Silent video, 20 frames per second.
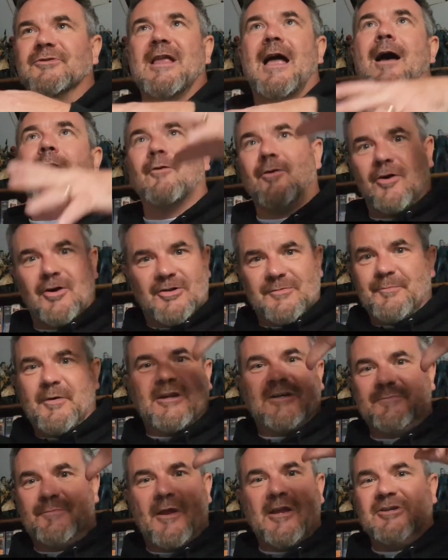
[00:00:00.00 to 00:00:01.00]
down on his
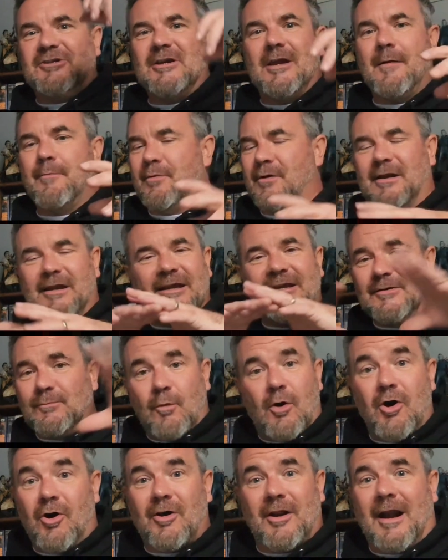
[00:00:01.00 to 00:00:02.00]
big spaceship and he's
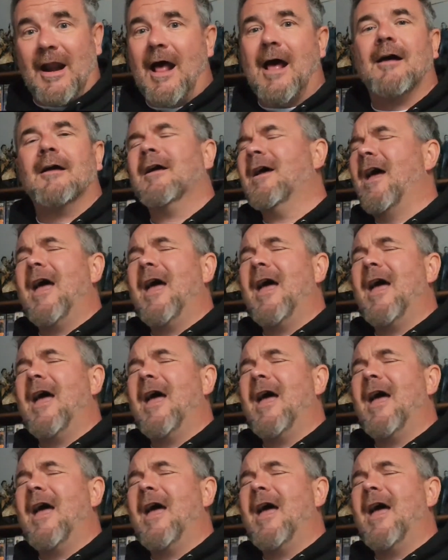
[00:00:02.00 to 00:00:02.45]
walking around.